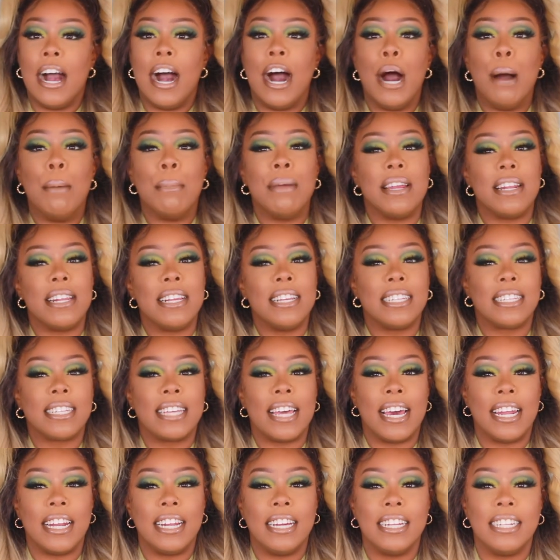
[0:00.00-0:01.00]
Um, it is
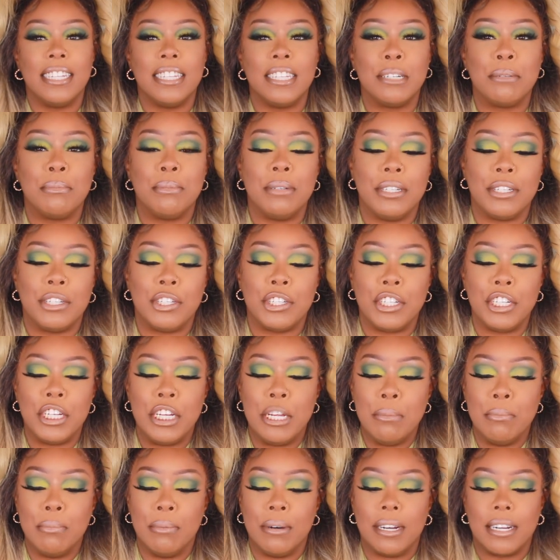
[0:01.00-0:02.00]
kind of a little bit
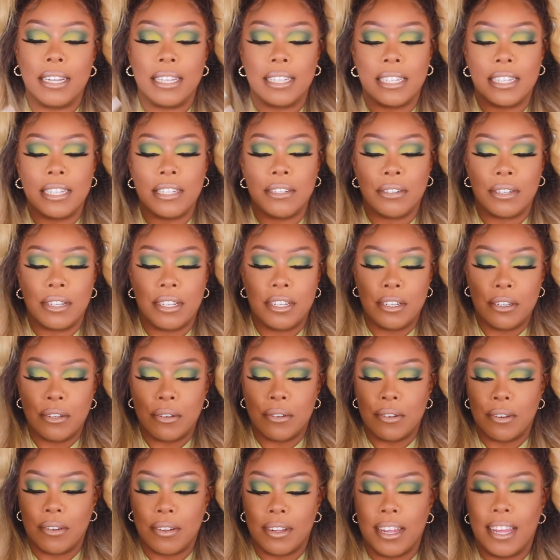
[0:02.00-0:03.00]
cheap, but it's still
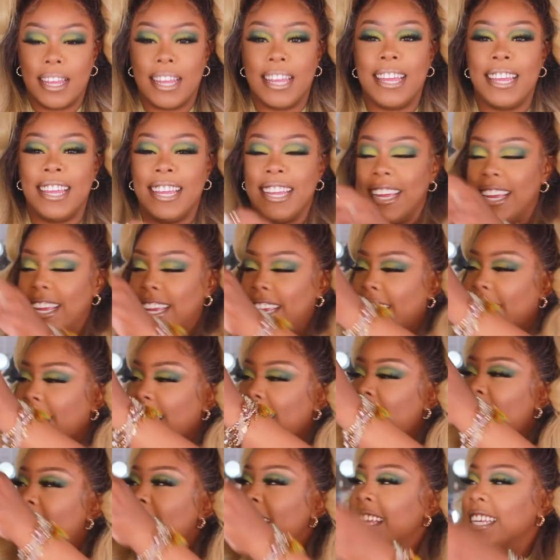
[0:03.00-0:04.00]
cute, okay?
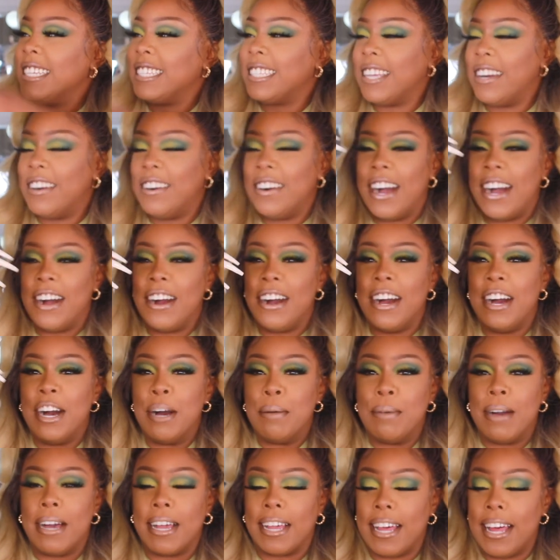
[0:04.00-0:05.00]
So I,
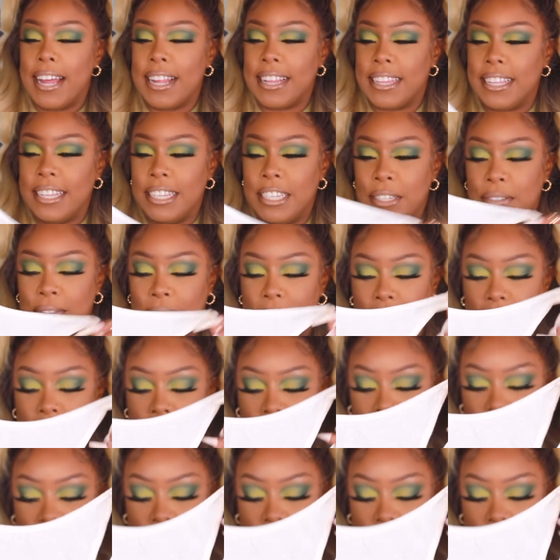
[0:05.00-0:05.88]
um, I got this one.